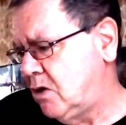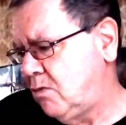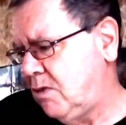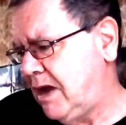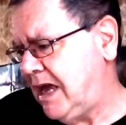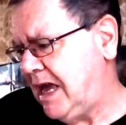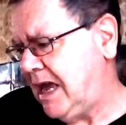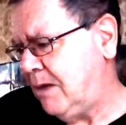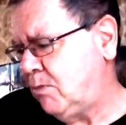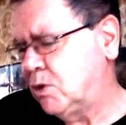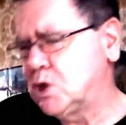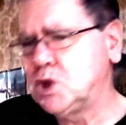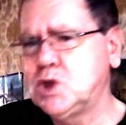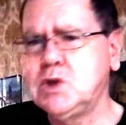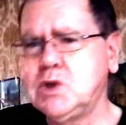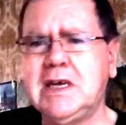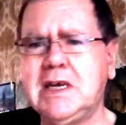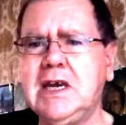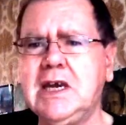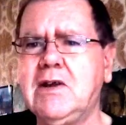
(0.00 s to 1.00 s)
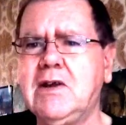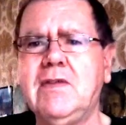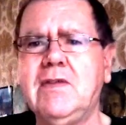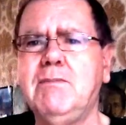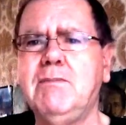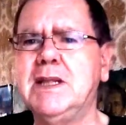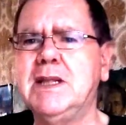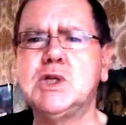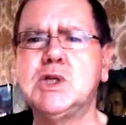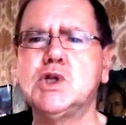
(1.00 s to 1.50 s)
Wasn't too keen on
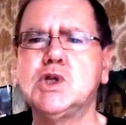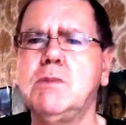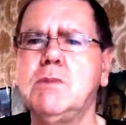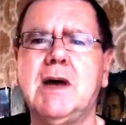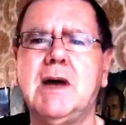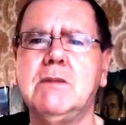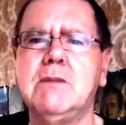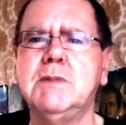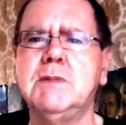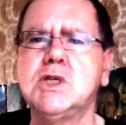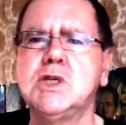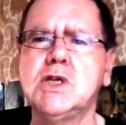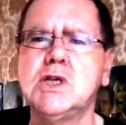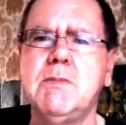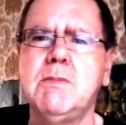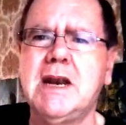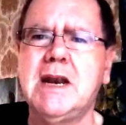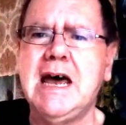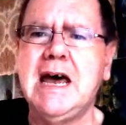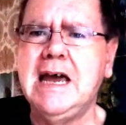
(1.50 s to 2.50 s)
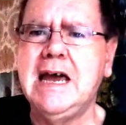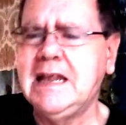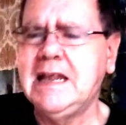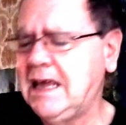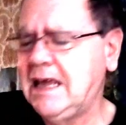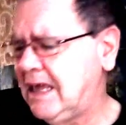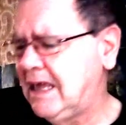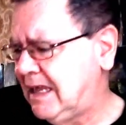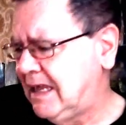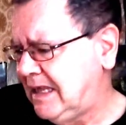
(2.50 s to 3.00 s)
Midsommar
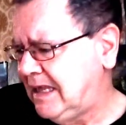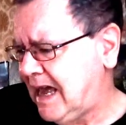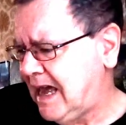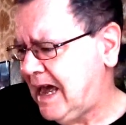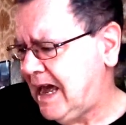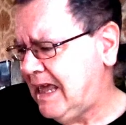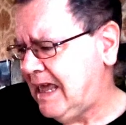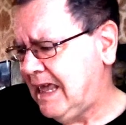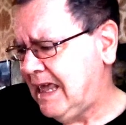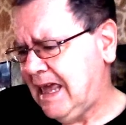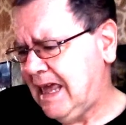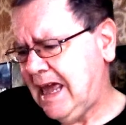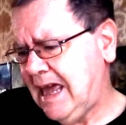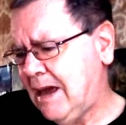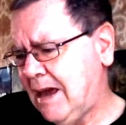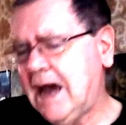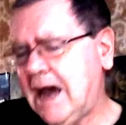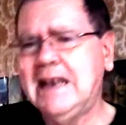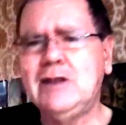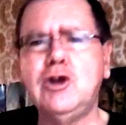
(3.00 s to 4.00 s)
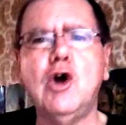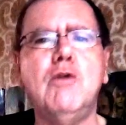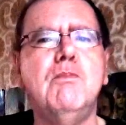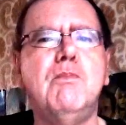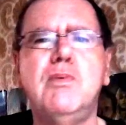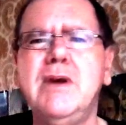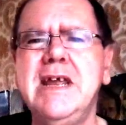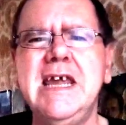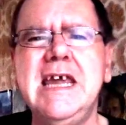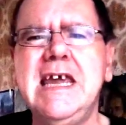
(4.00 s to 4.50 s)
either. And Don't
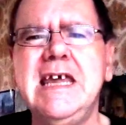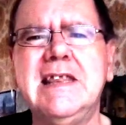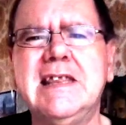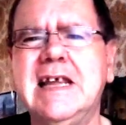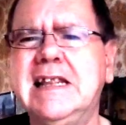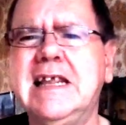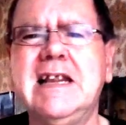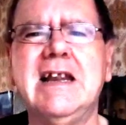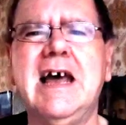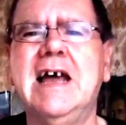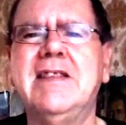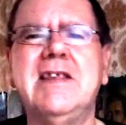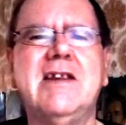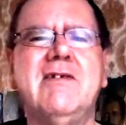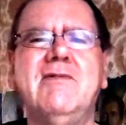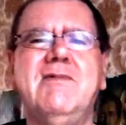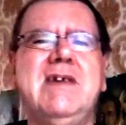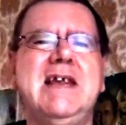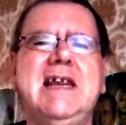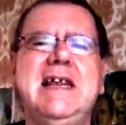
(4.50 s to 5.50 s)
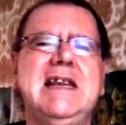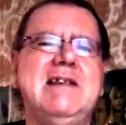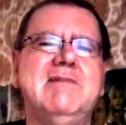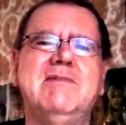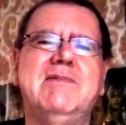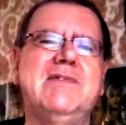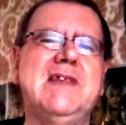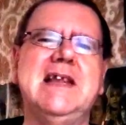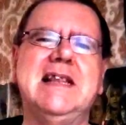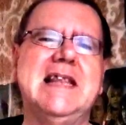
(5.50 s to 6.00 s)
Breathe. I didn't really think
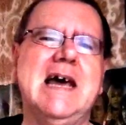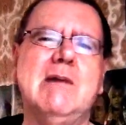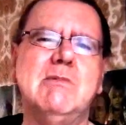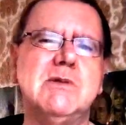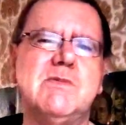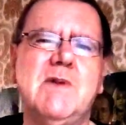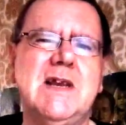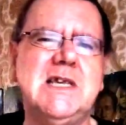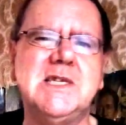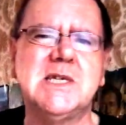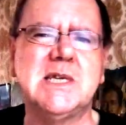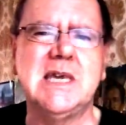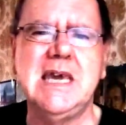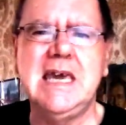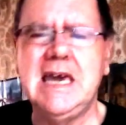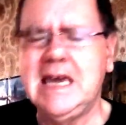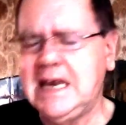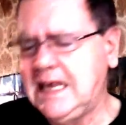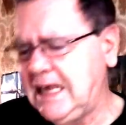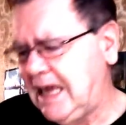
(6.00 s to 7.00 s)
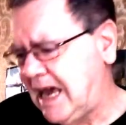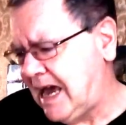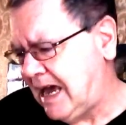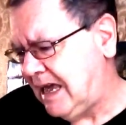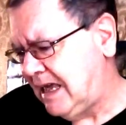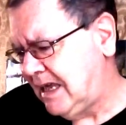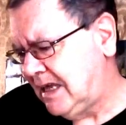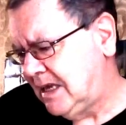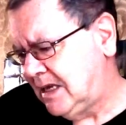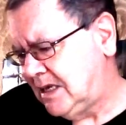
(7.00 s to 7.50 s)
that was very scary.
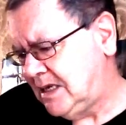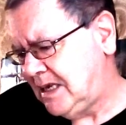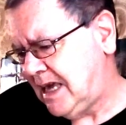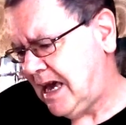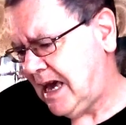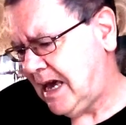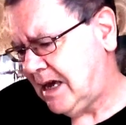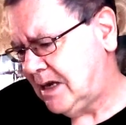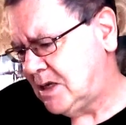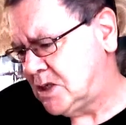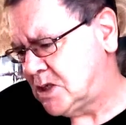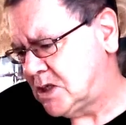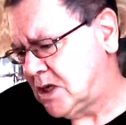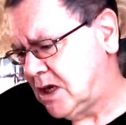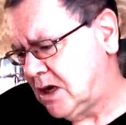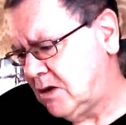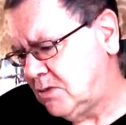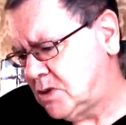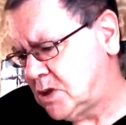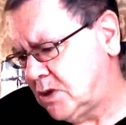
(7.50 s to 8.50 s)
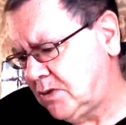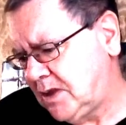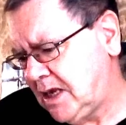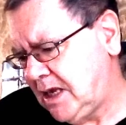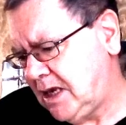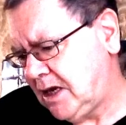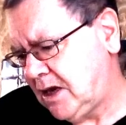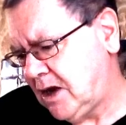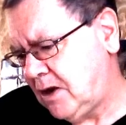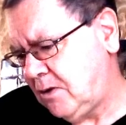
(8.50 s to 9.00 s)
So there you
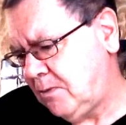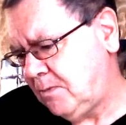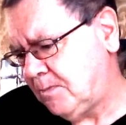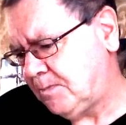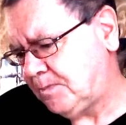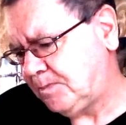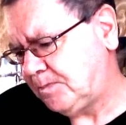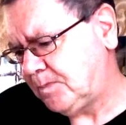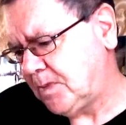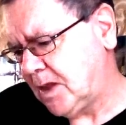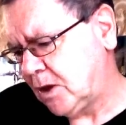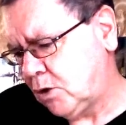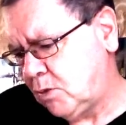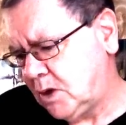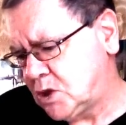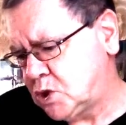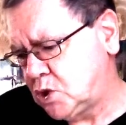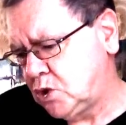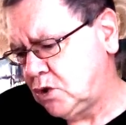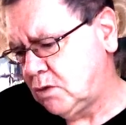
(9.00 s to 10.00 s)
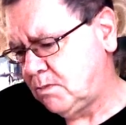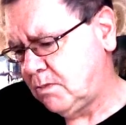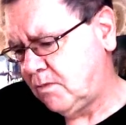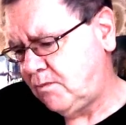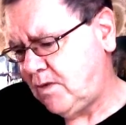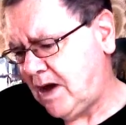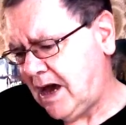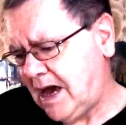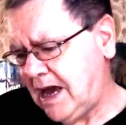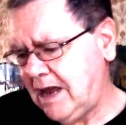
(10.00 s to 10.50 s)
go. Question number
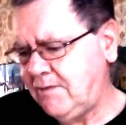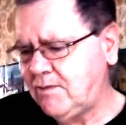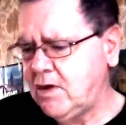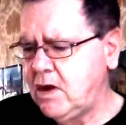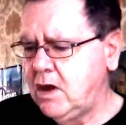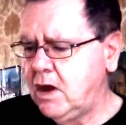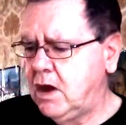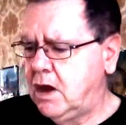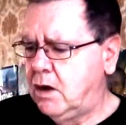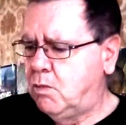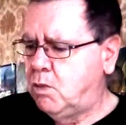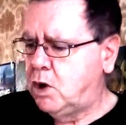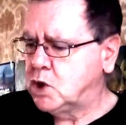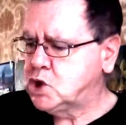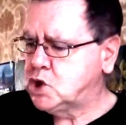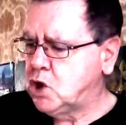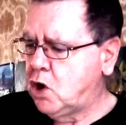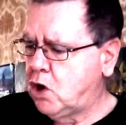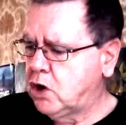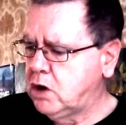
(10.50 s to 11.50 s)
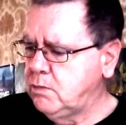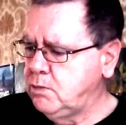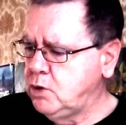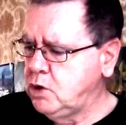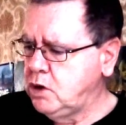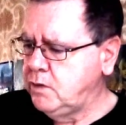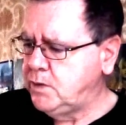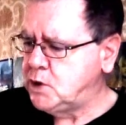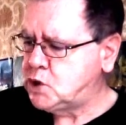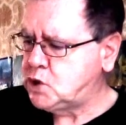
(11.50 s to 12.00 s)
five. What horror movies
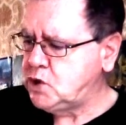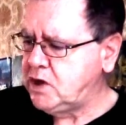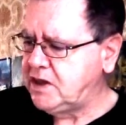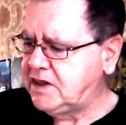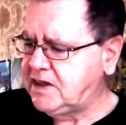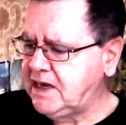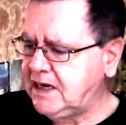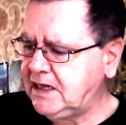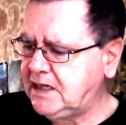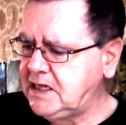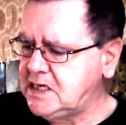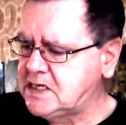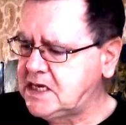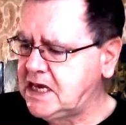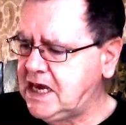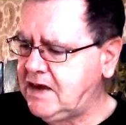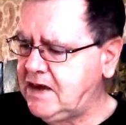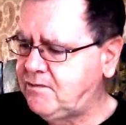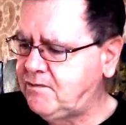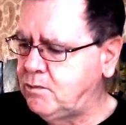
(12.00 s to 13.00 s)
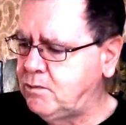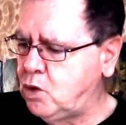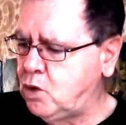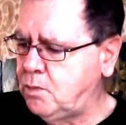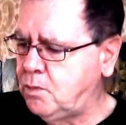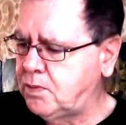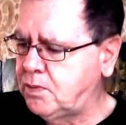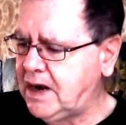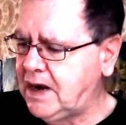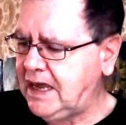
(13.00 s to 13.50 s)
do you think deserve more
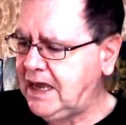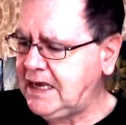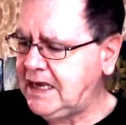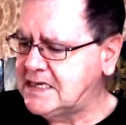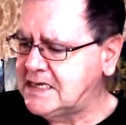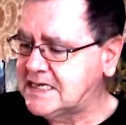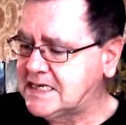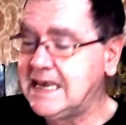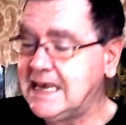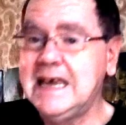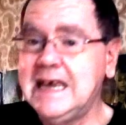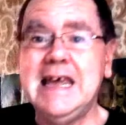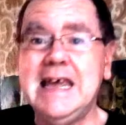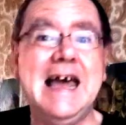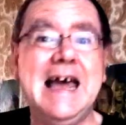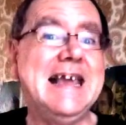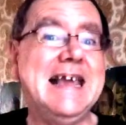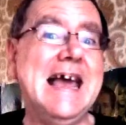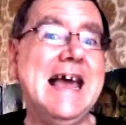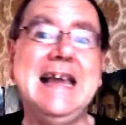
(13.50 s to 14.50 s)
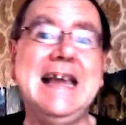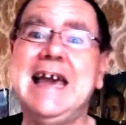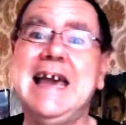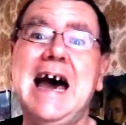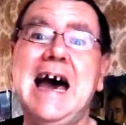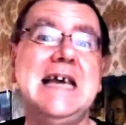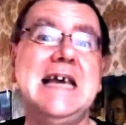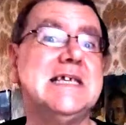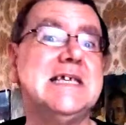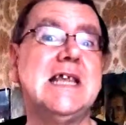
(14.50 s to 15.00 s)
praise? Again, guys, a
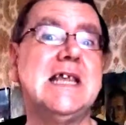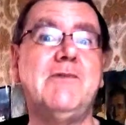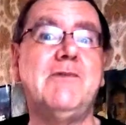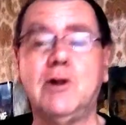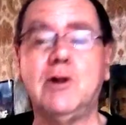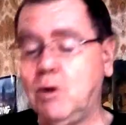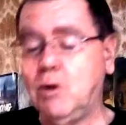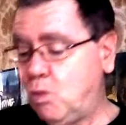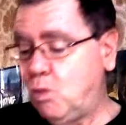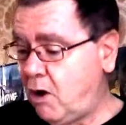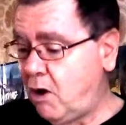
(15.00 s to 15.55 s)
difficult one.